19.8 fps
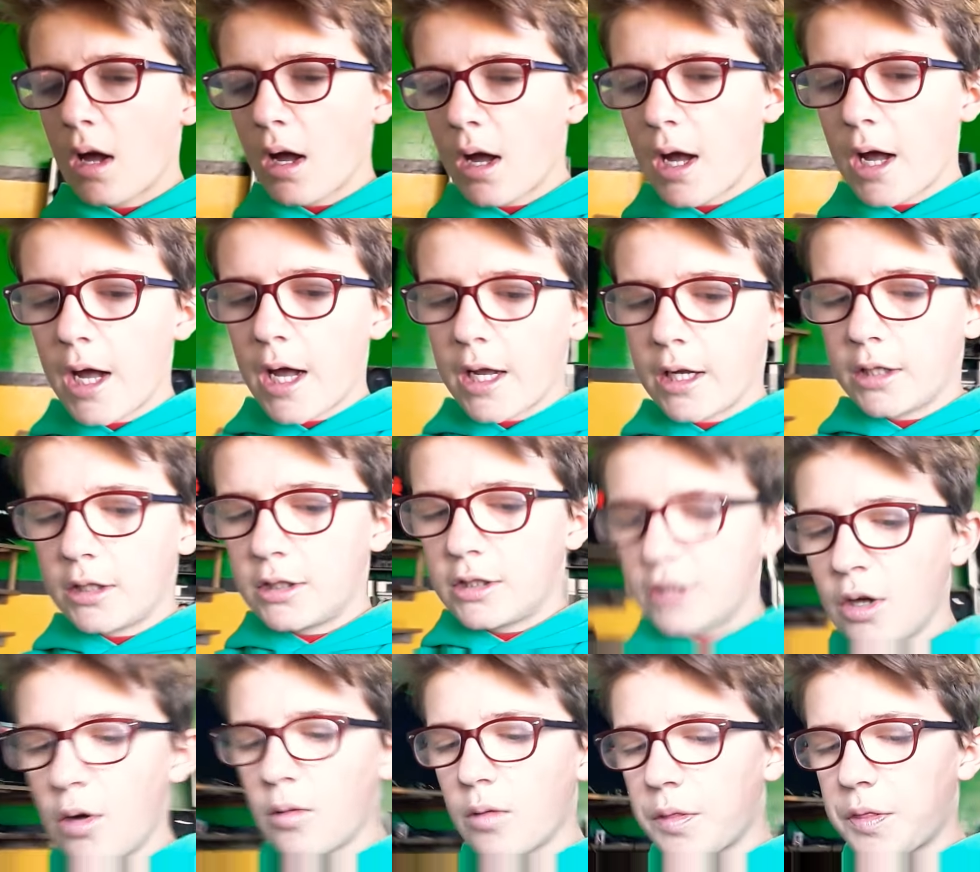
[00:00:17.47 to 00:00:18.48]
I
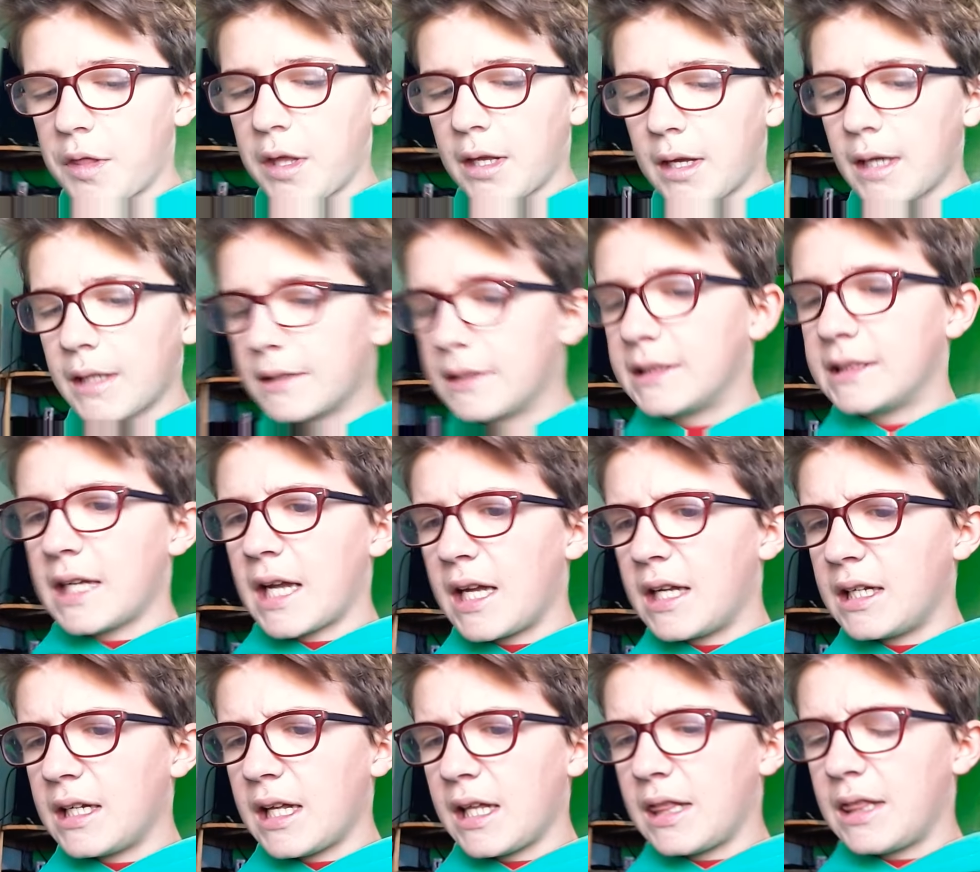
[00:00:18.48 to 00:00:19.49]
don't think I said
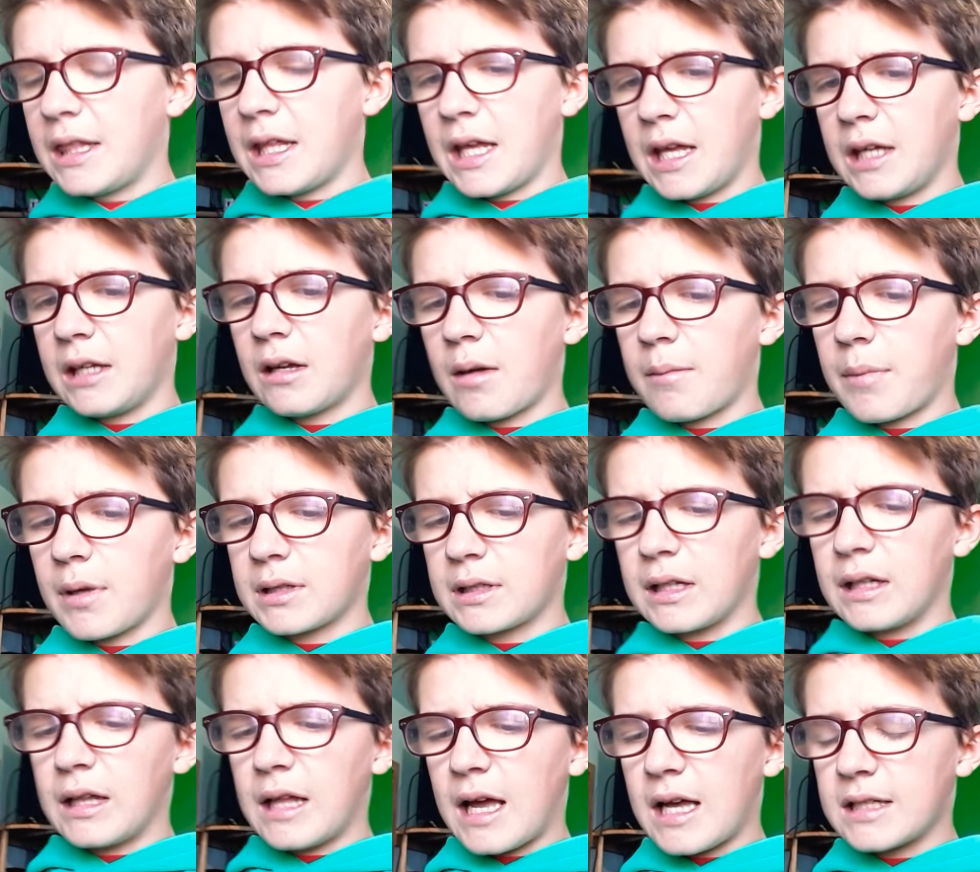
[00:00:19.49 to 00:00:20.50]
anything about
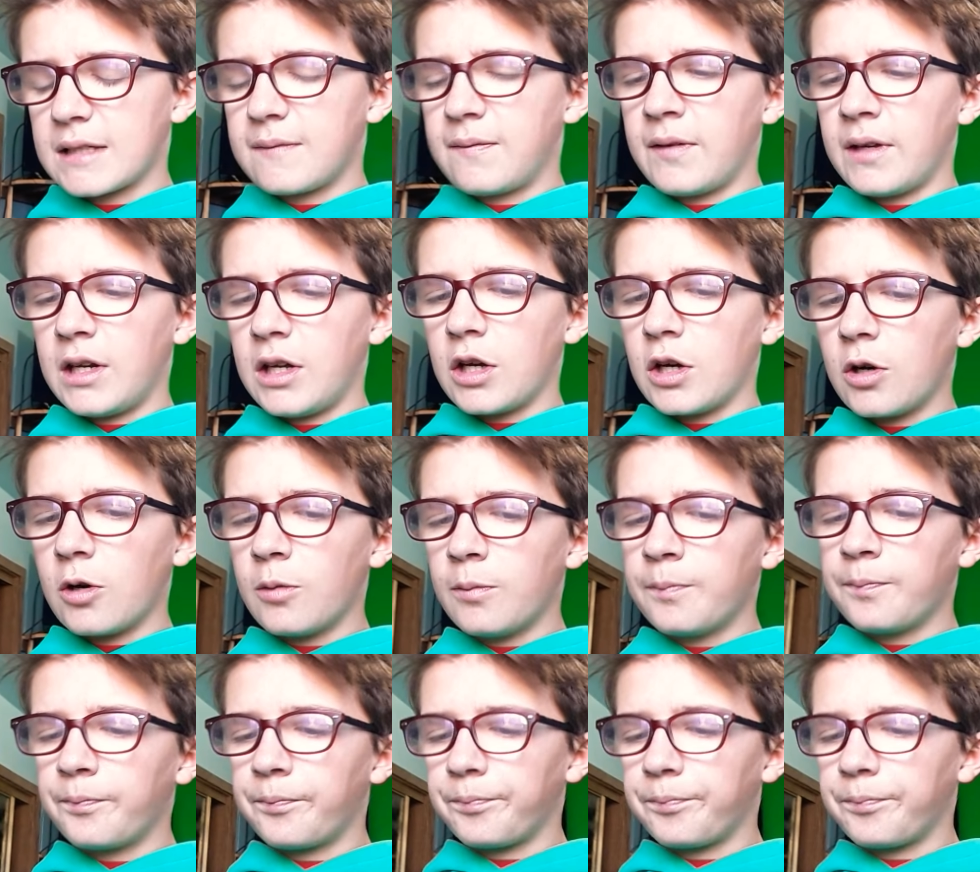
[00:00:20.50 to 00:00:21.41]
the last video.